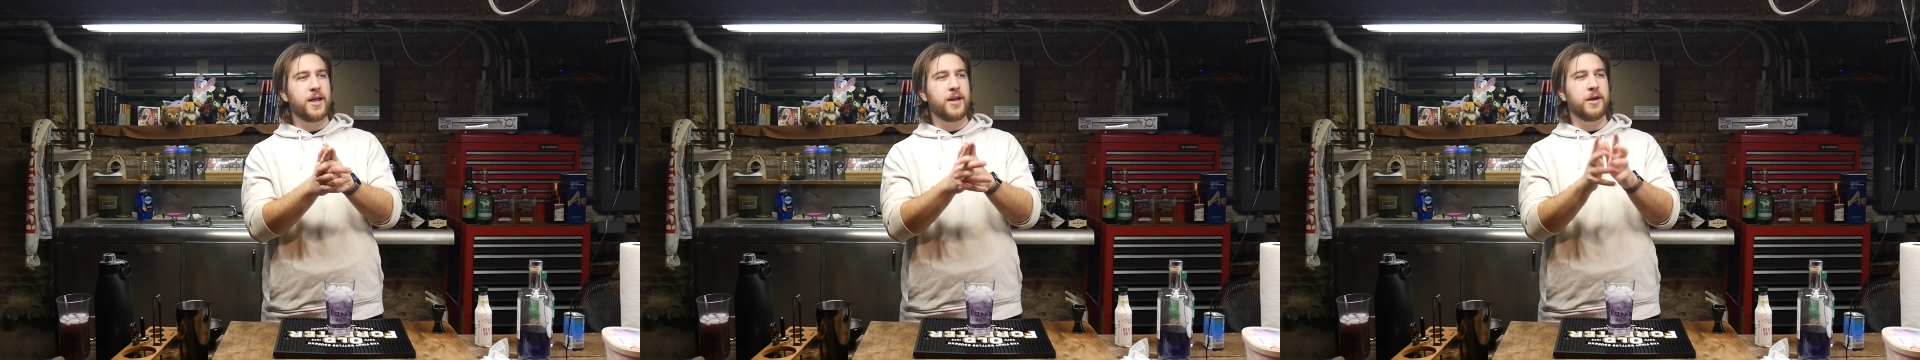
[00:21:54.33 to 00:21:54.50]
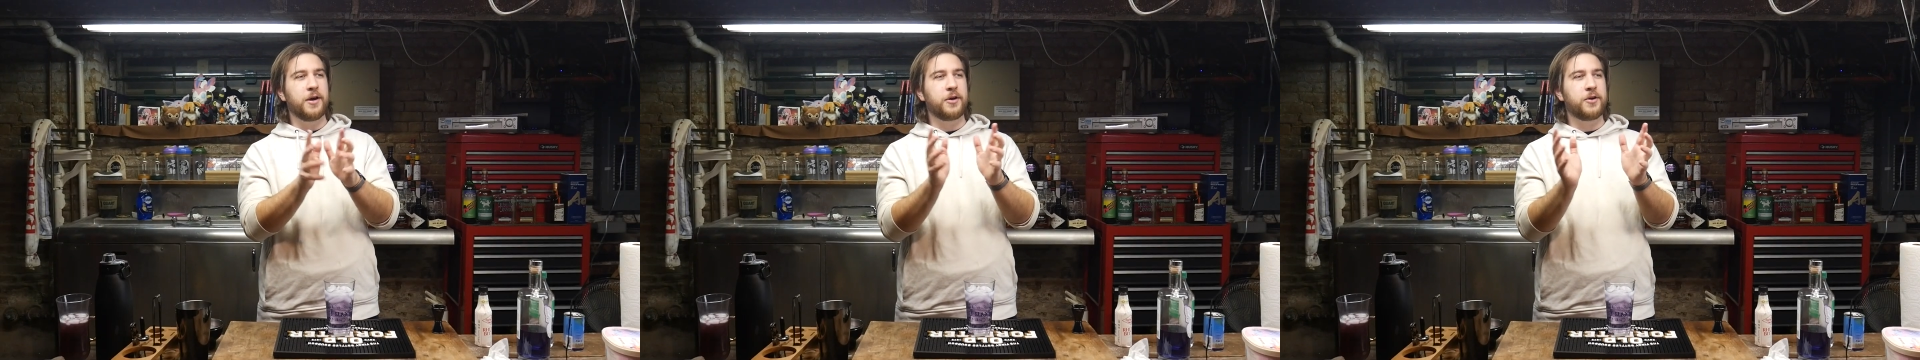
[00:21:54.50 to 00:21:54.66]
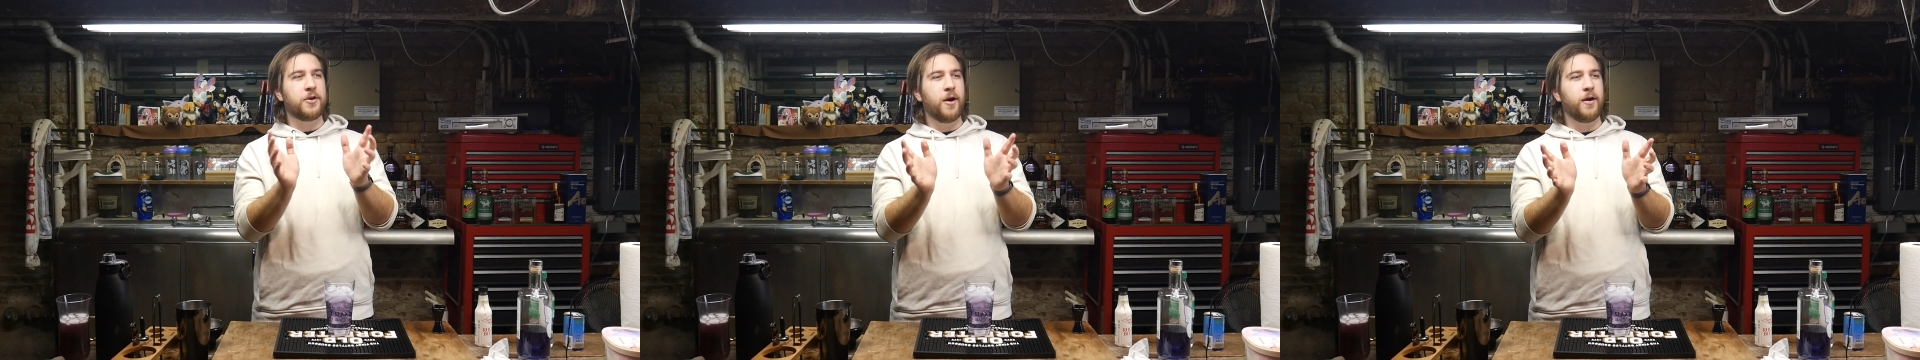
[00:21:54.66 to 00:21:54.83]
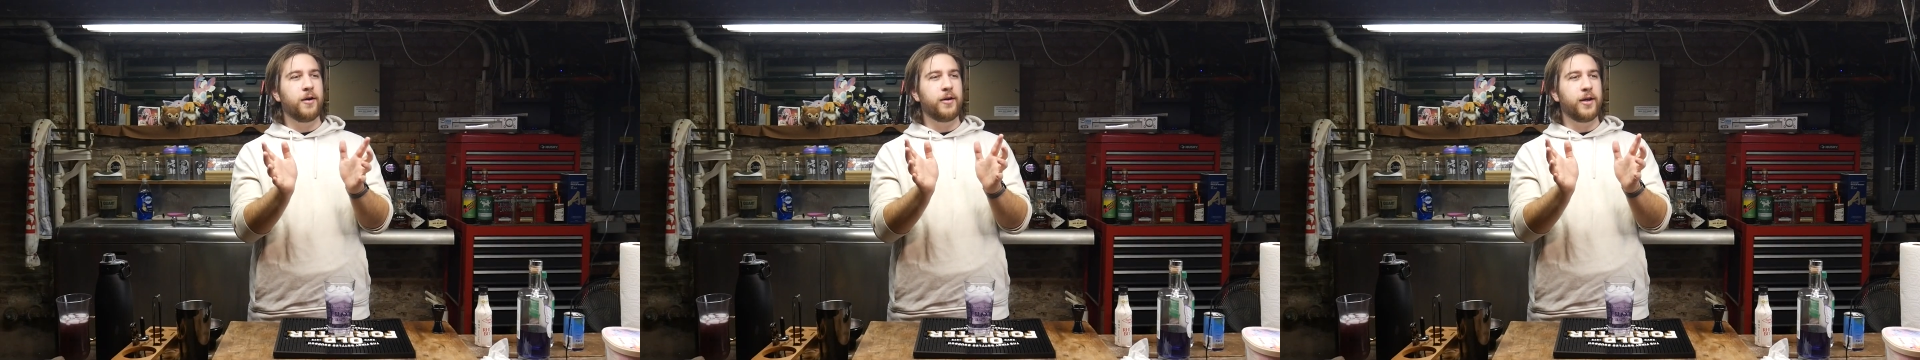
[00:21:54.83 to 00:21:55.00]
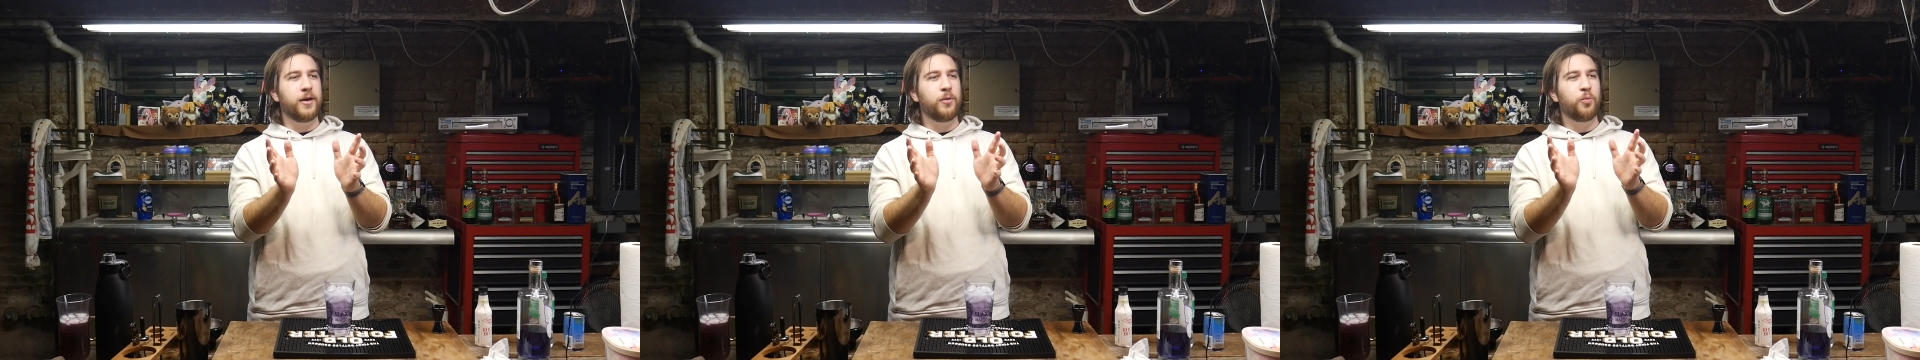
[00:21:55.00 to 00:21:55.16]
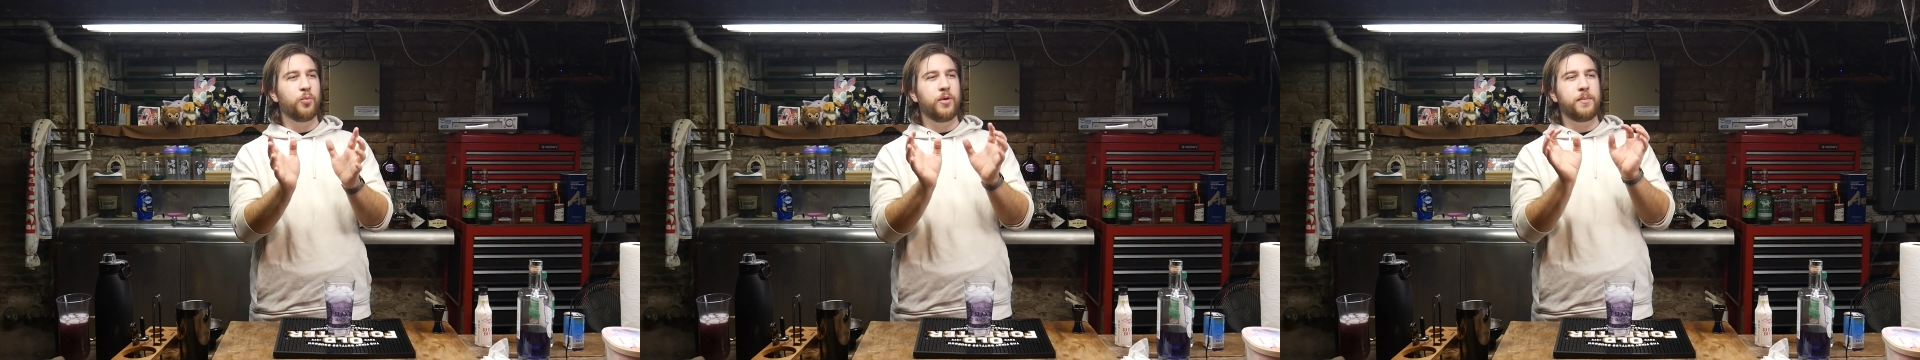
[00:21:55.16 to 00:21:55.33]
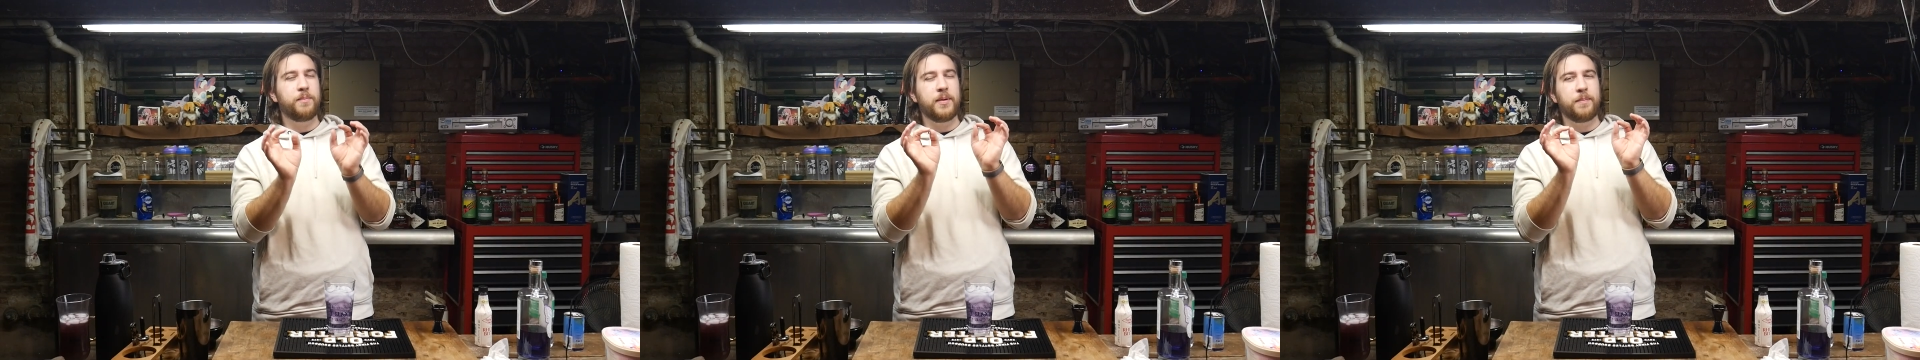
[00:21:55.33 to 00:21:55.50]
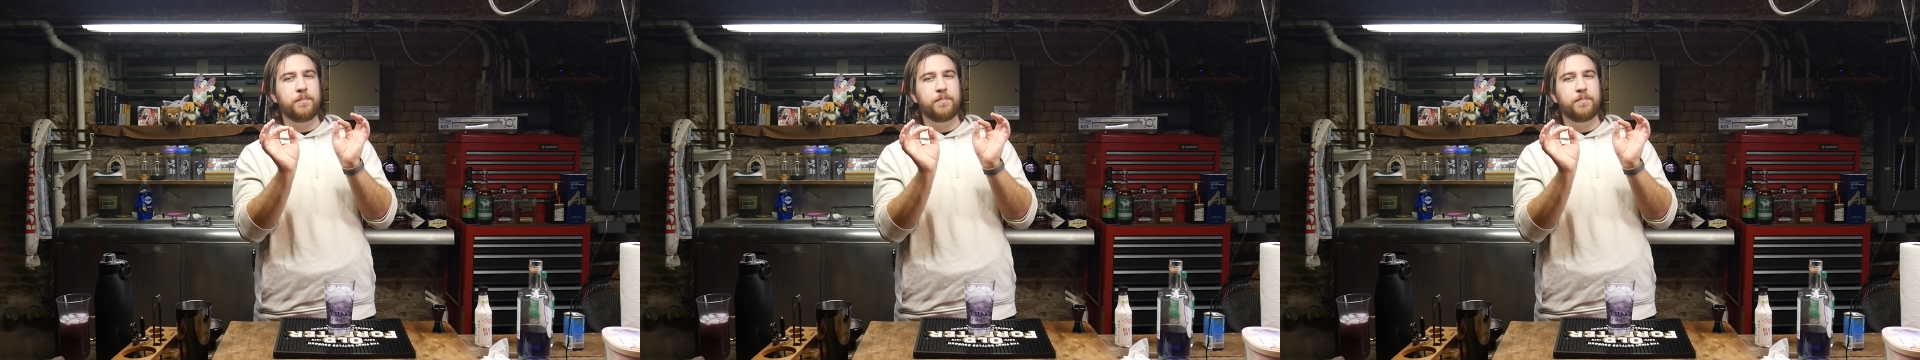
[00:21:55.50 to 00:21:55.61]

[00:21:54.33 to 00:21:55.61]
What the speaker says: in a garden would be